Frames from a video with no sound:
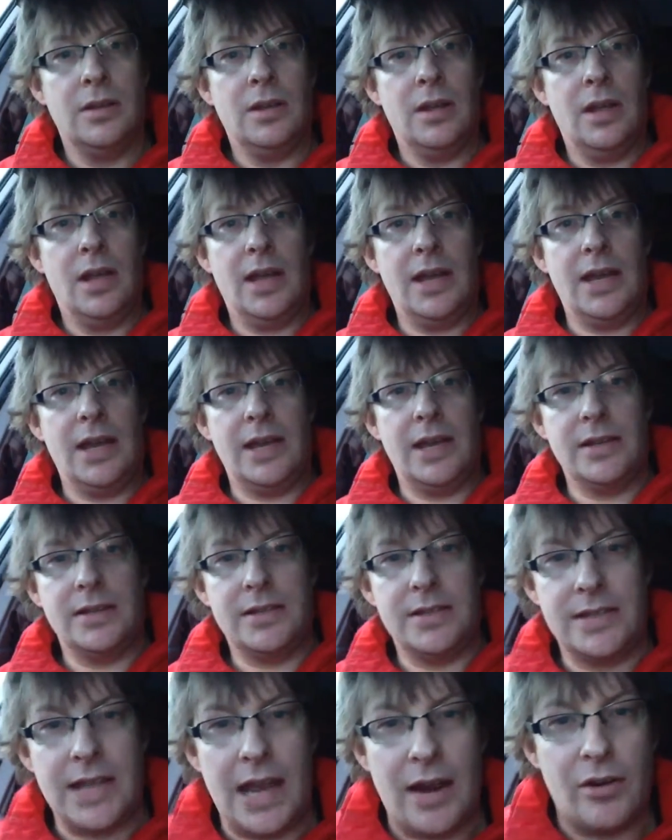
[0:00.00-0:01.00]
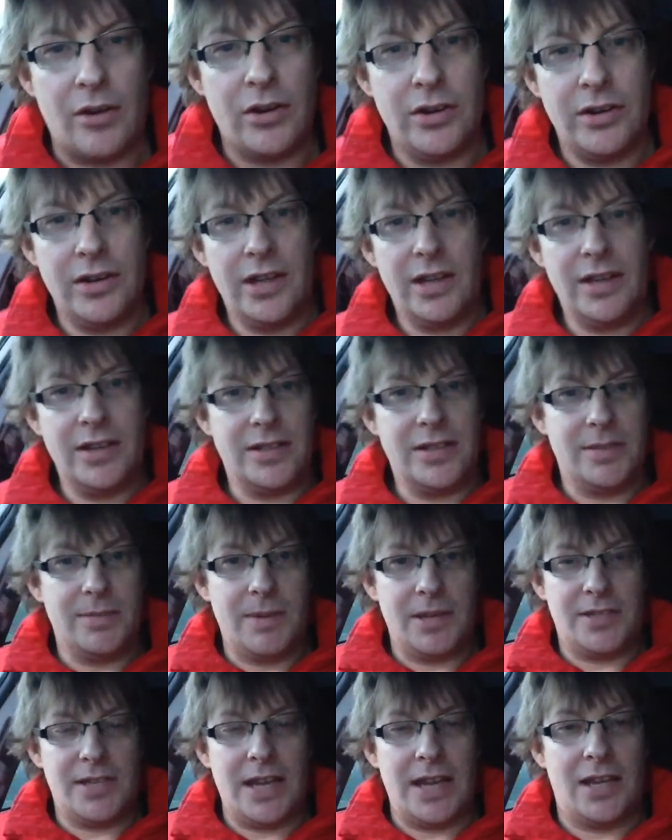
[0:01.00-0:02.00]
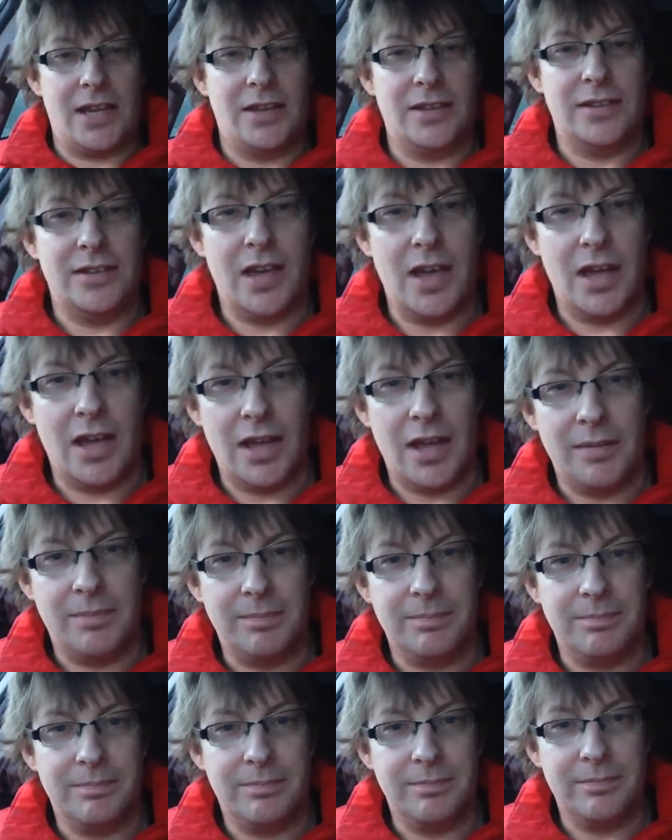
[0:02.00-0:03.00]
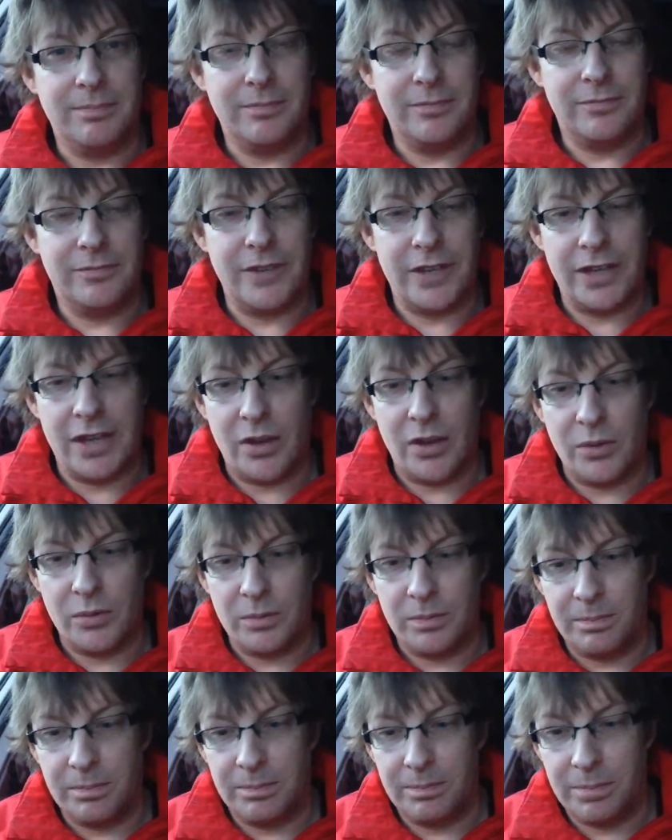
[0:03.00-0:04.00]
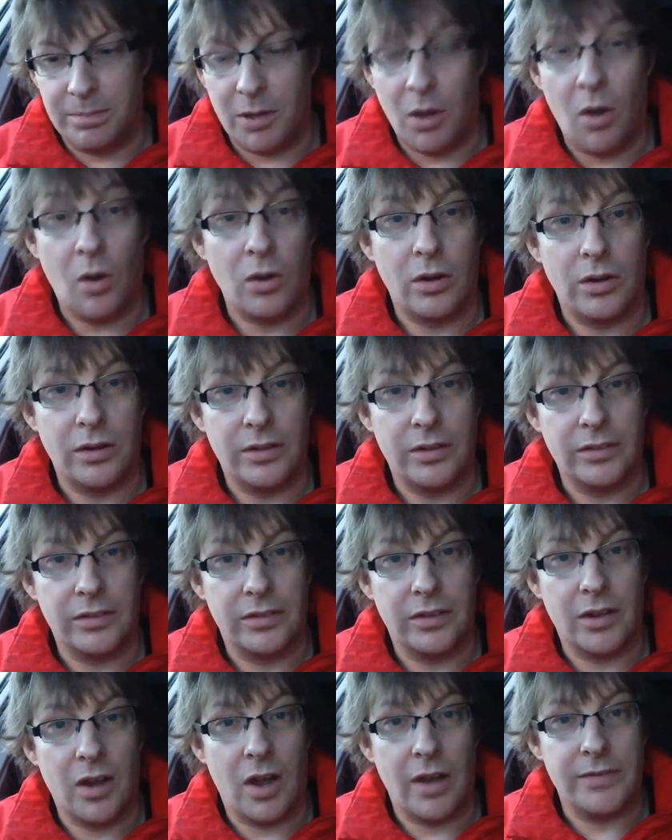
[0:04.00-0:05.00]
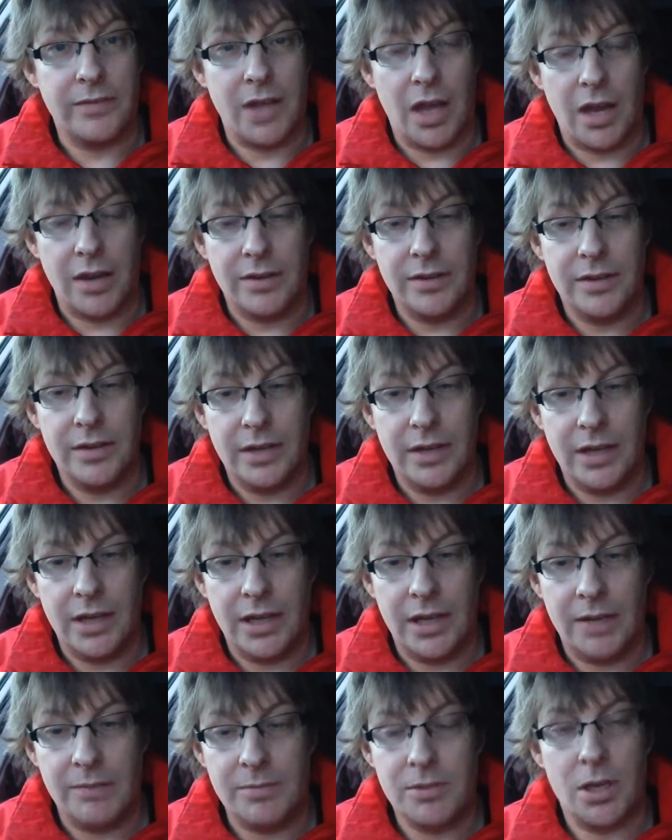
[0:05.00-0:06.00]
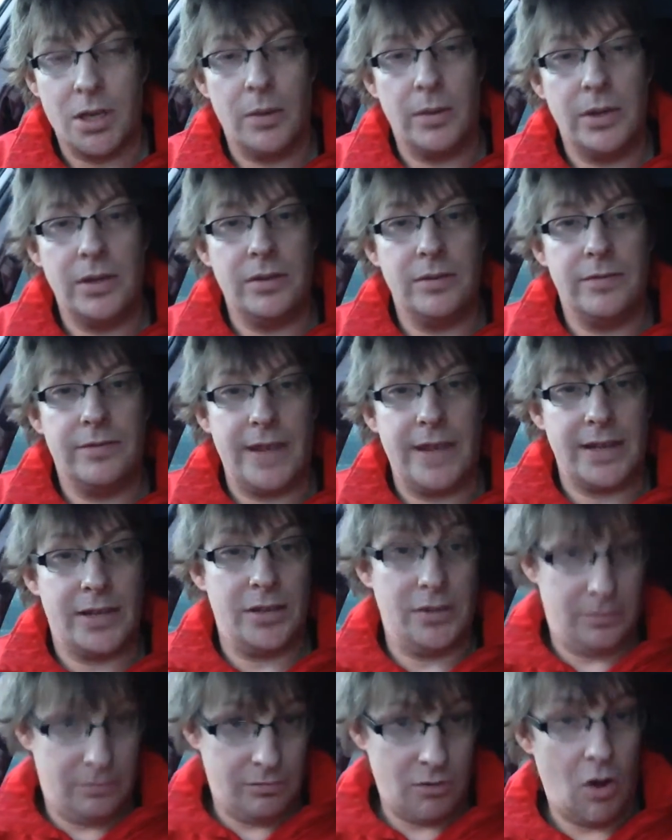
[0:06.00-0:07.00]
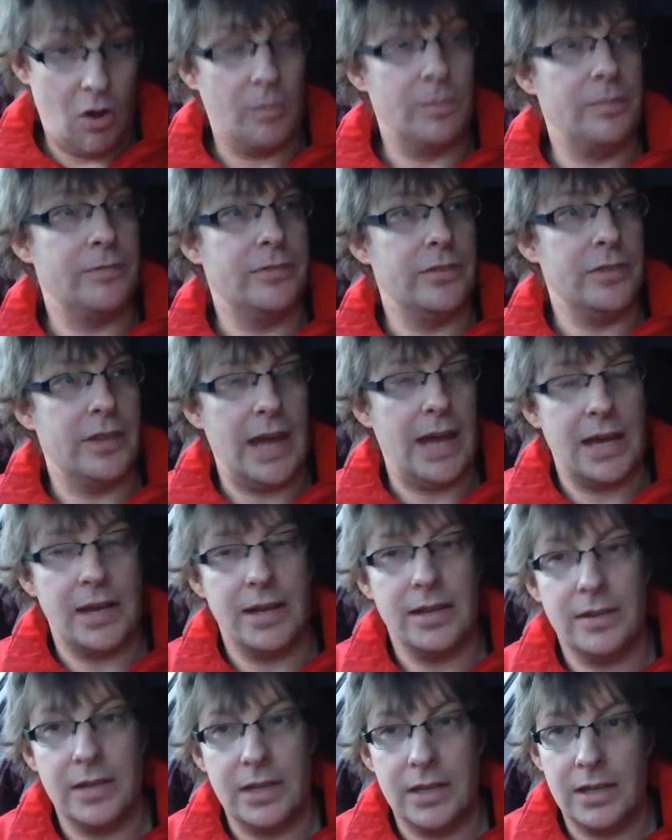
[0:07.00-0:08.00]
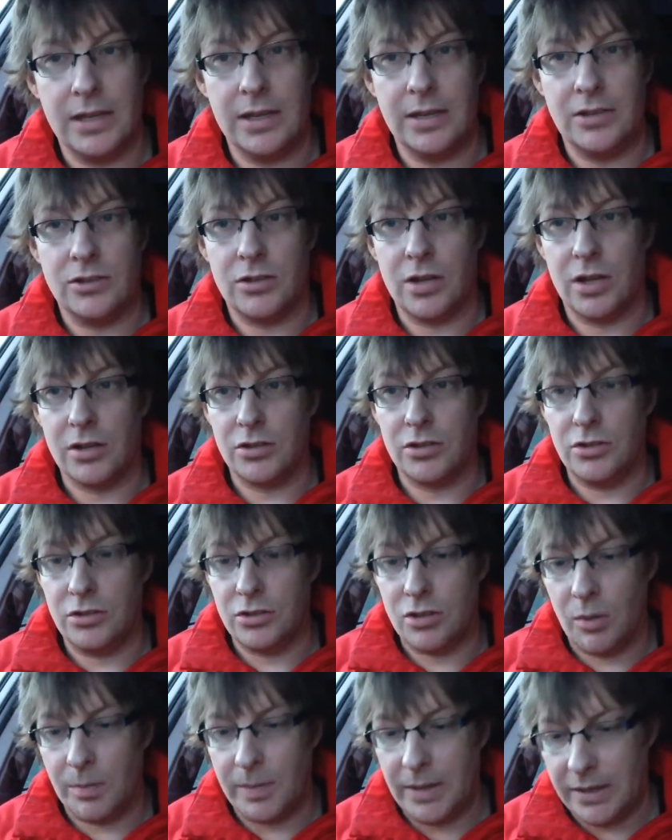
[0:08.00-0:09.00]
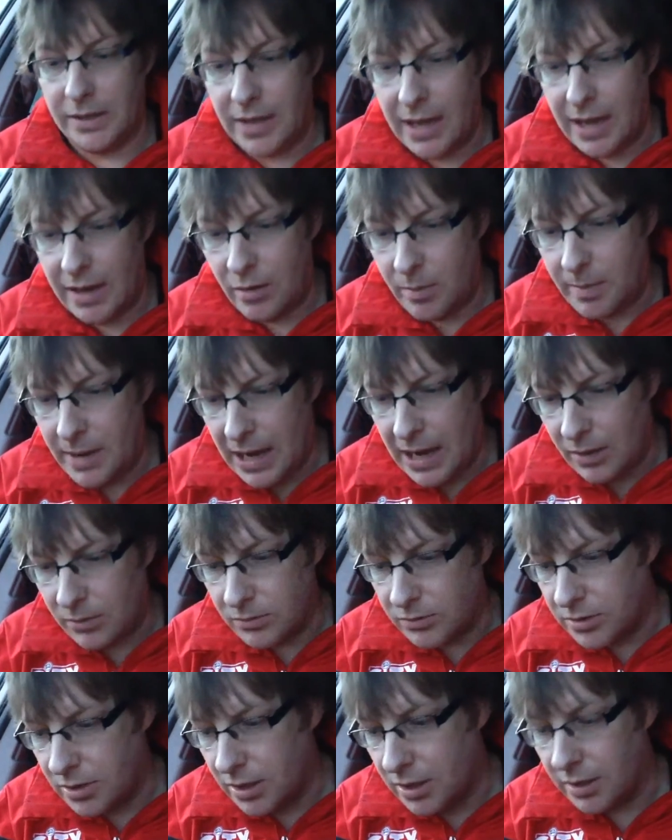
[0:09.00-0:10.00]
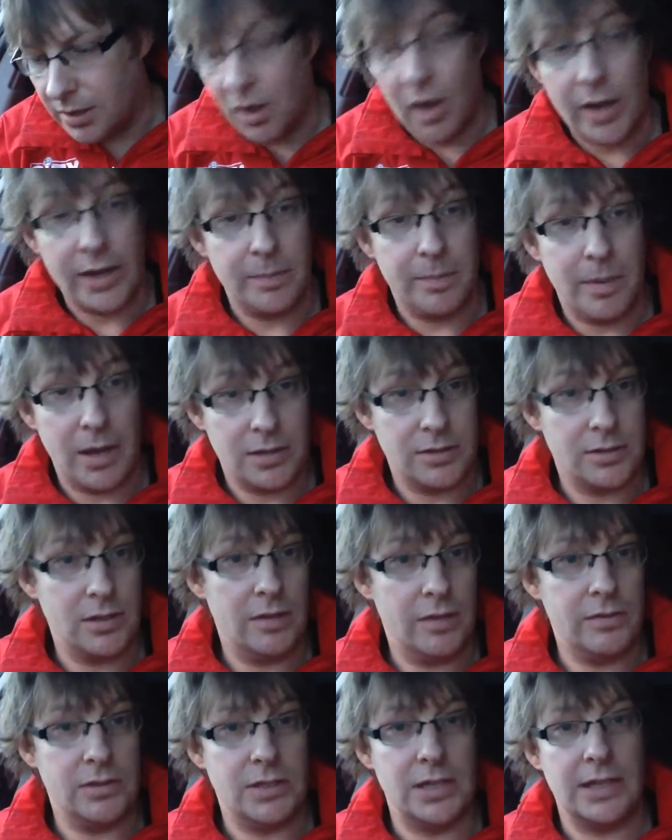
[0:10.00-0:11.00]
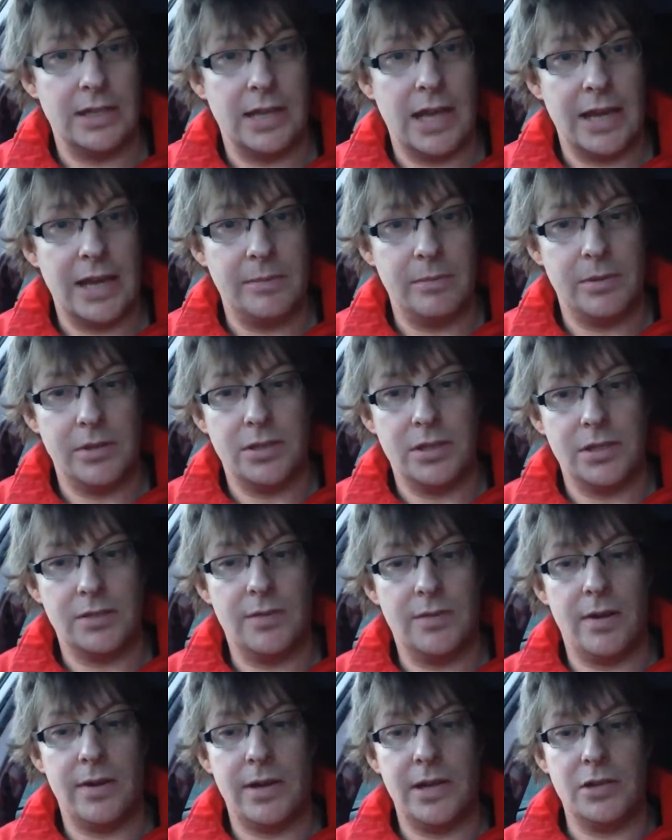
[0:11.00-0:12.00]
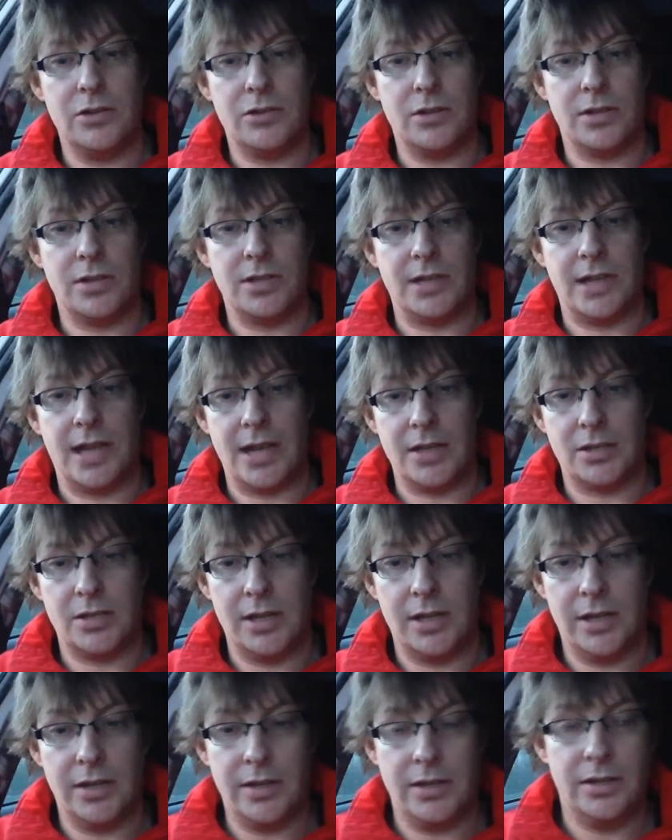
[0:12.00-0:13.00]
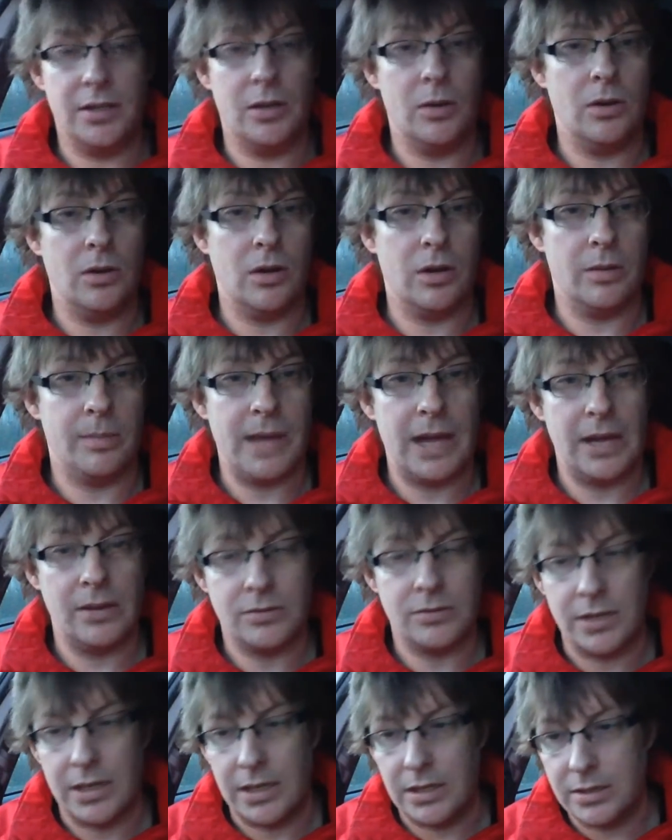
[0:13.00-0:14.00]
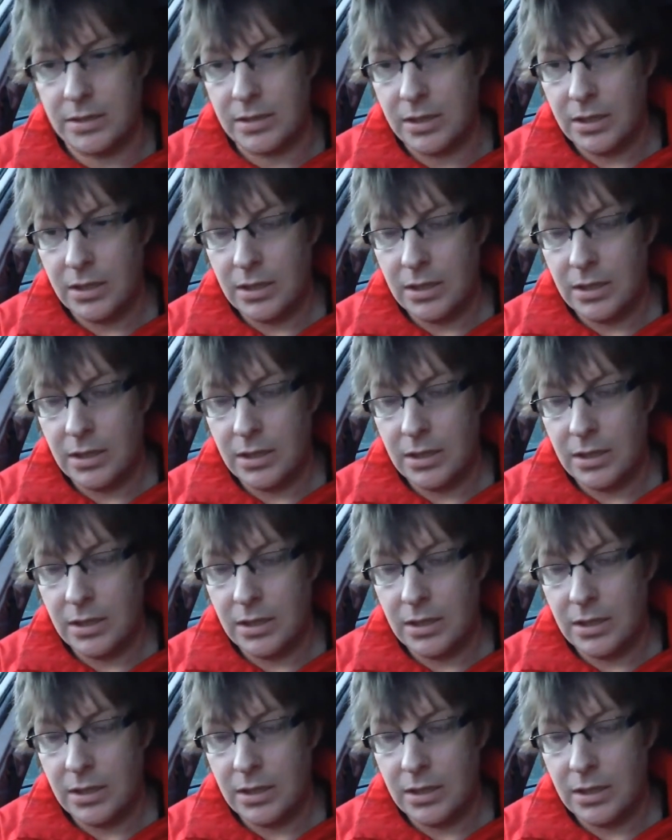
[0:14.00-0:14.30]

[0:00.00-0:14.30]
Hi there, this is Darren. This is my second video blog that I've done. Thank you, Rob, for that introduction topic there about guided bus service in Cambridge. It's very interesting, actually. I didn't know a lot about it,